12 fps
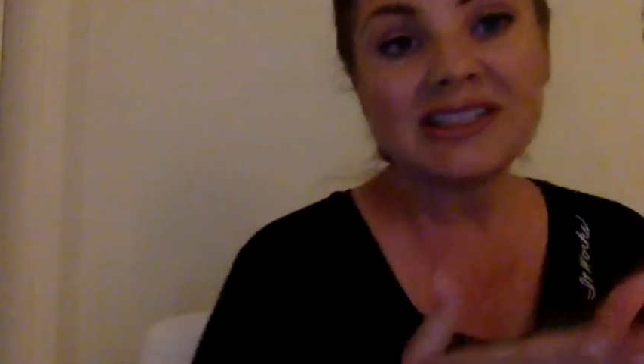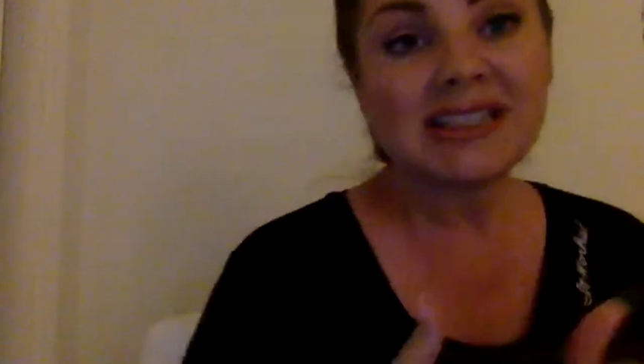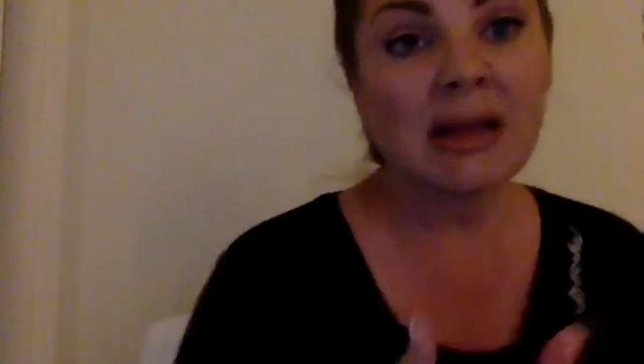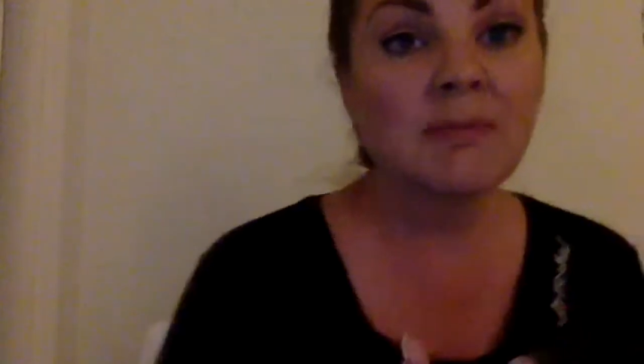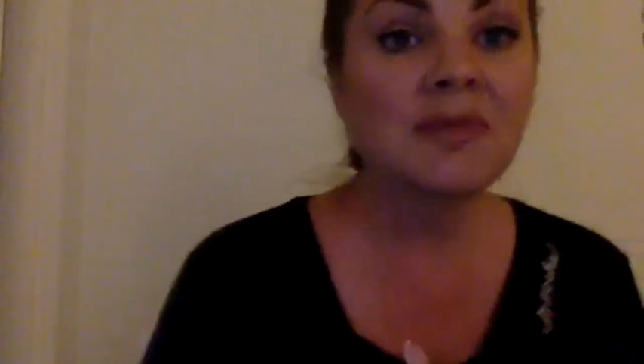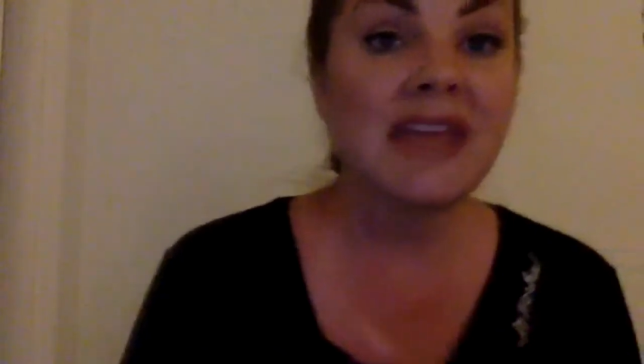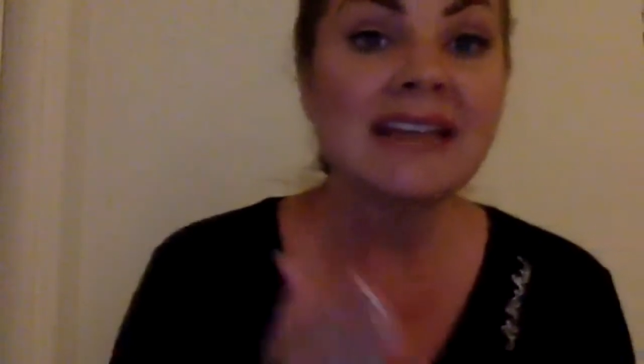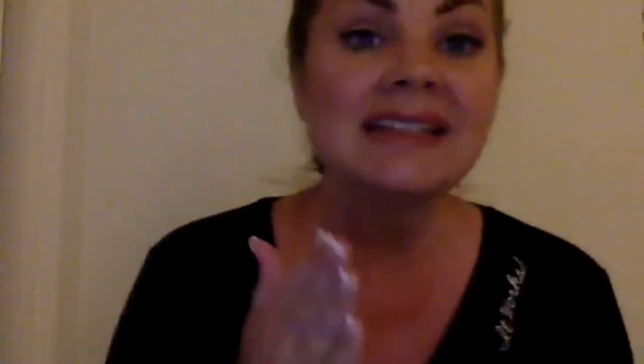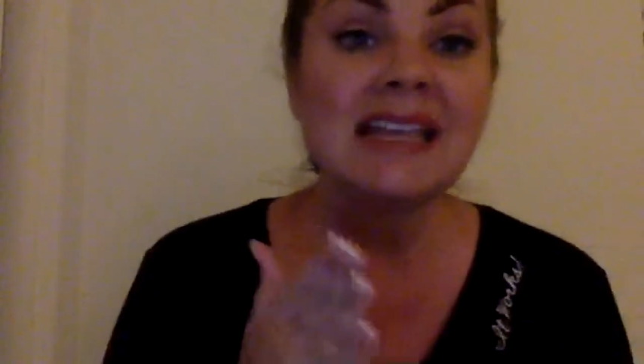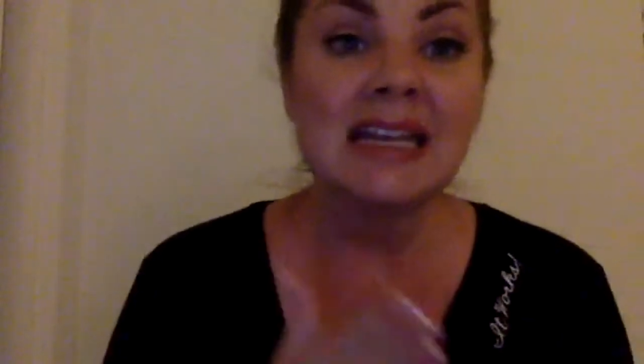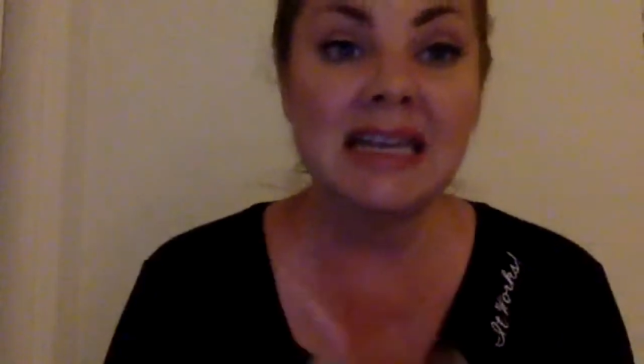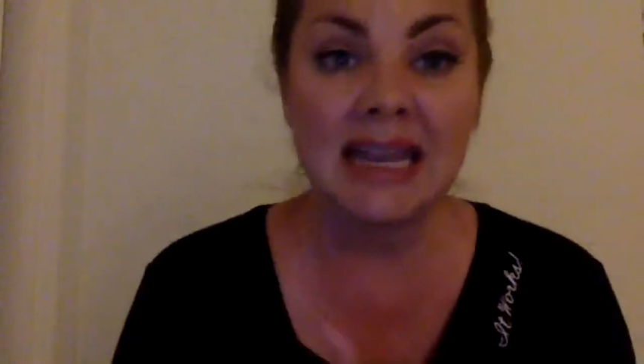There's
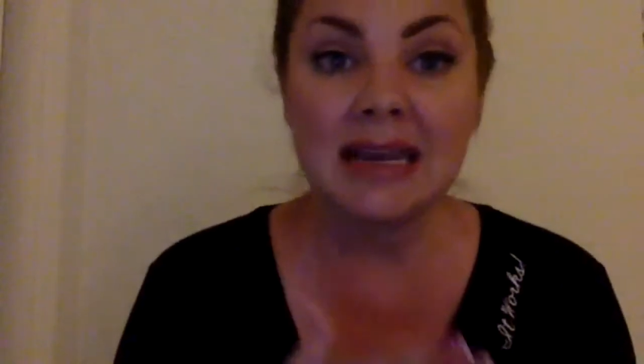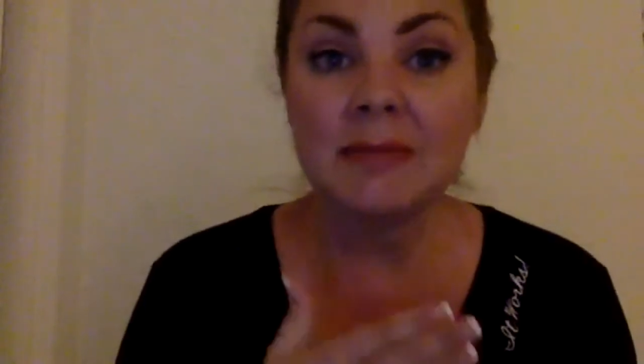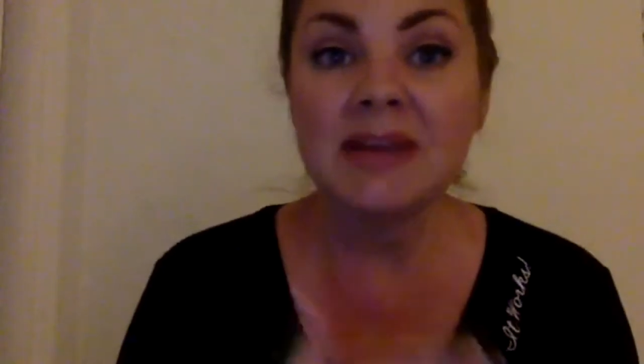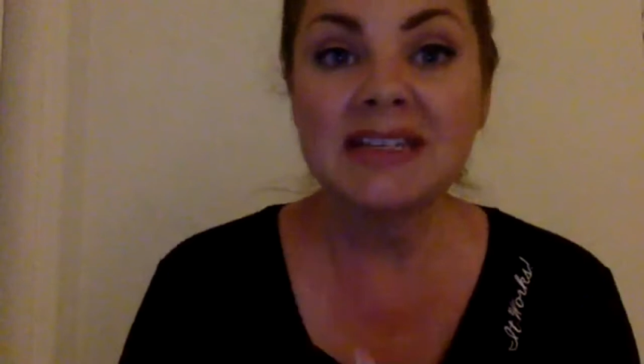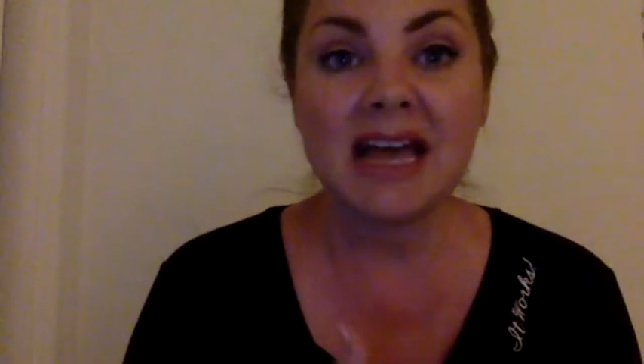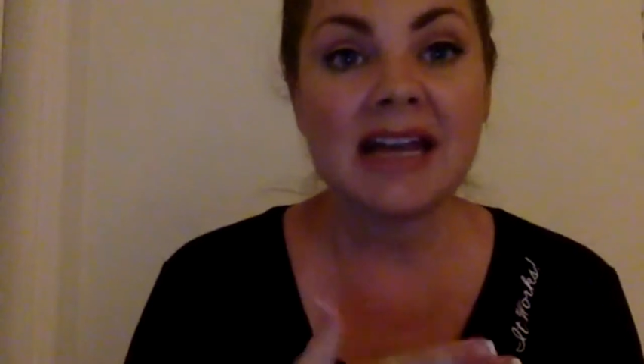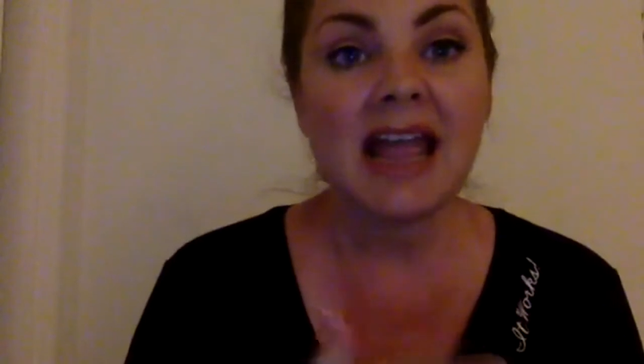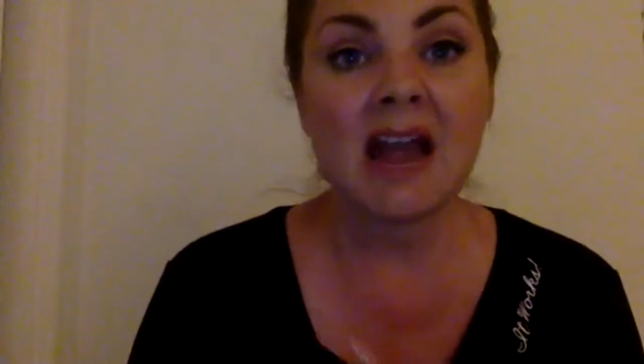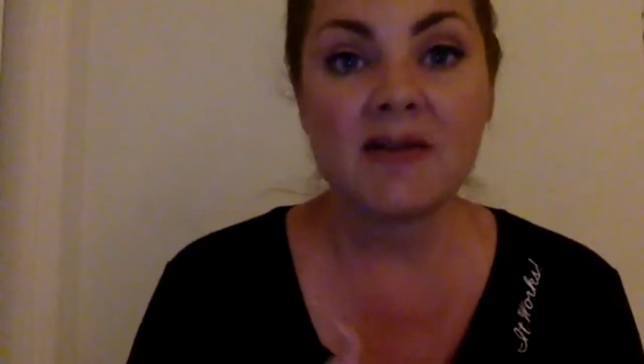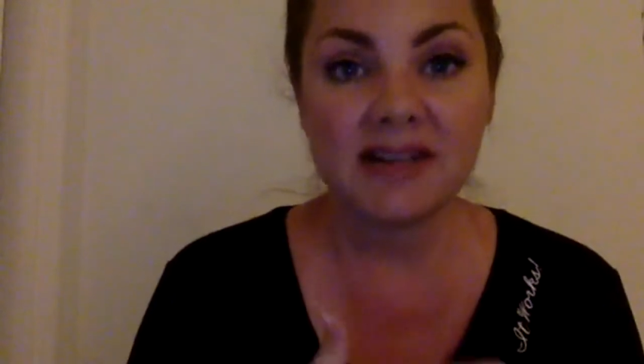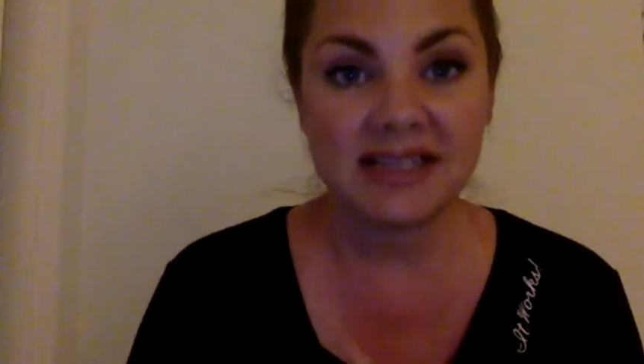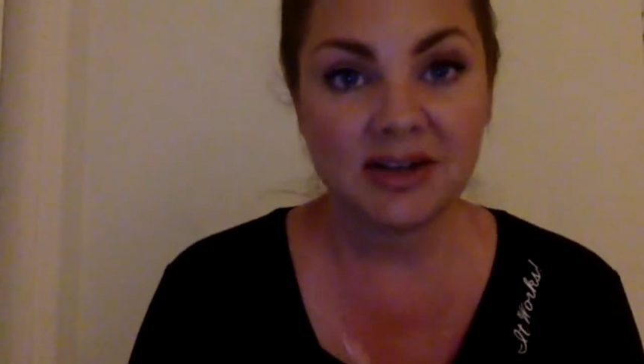some things that need to be
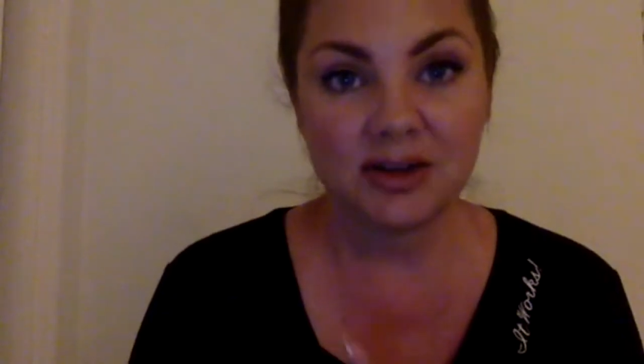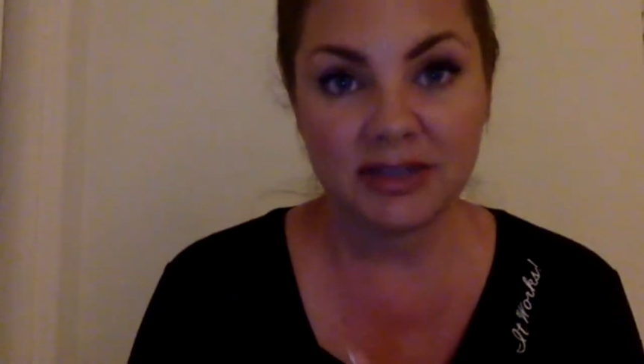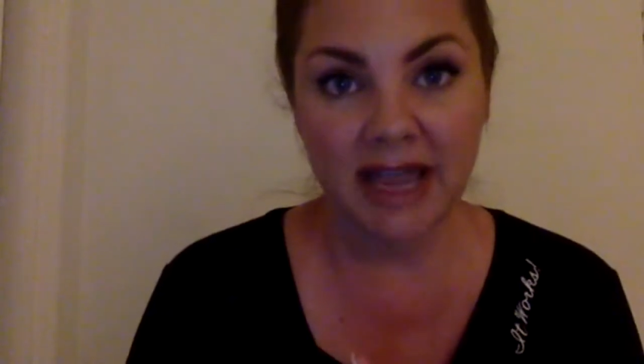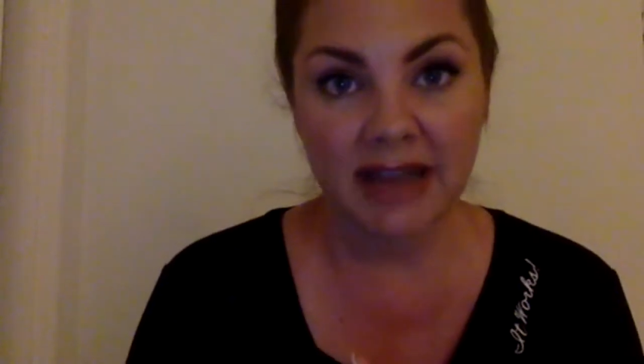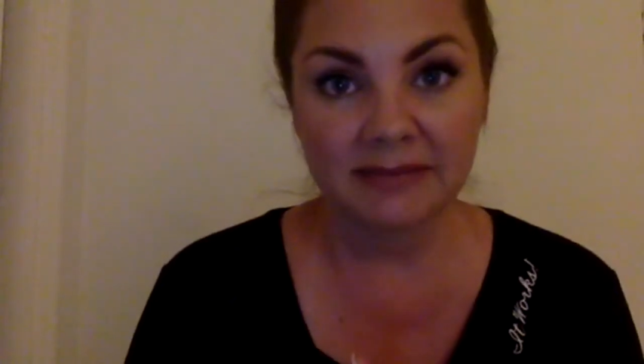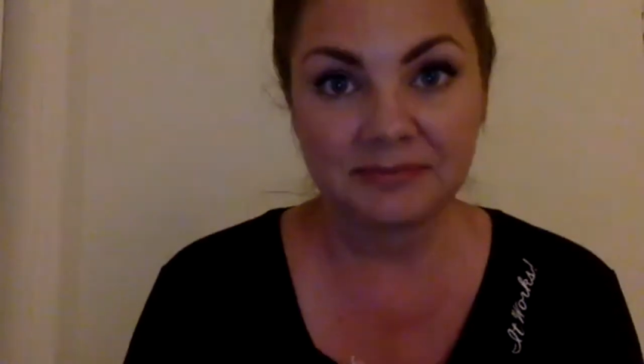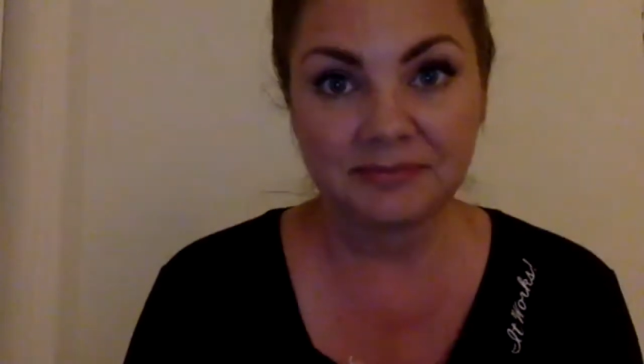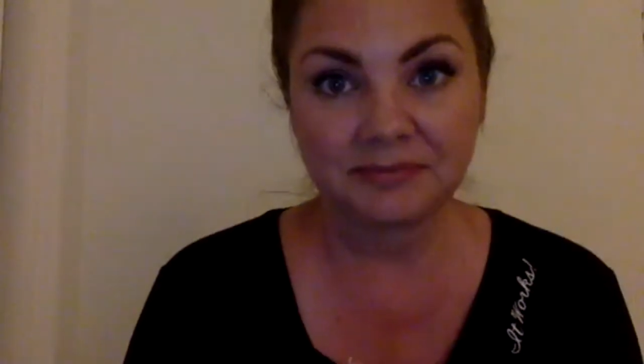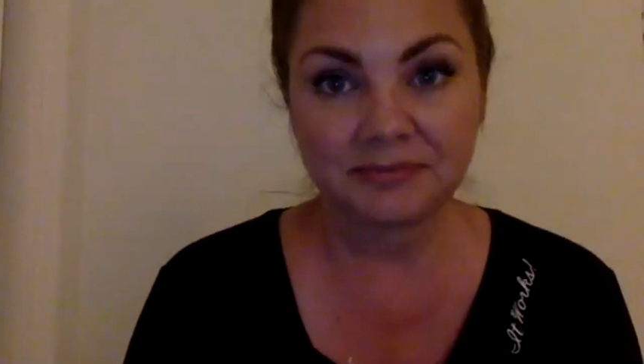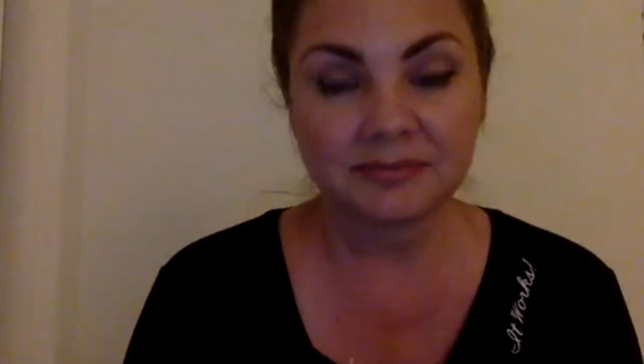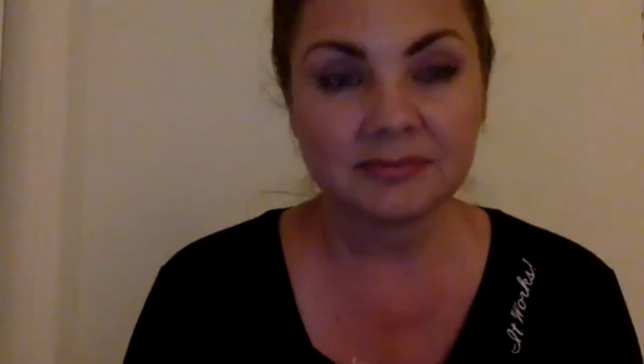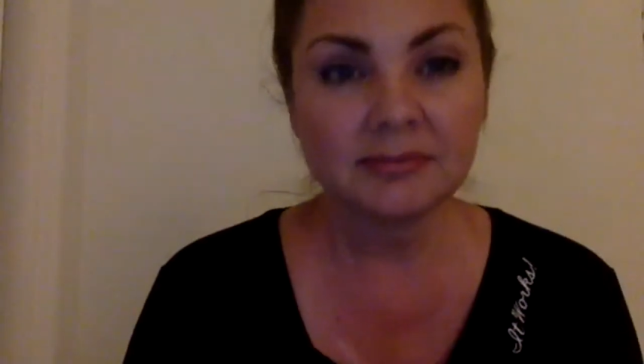done every single day.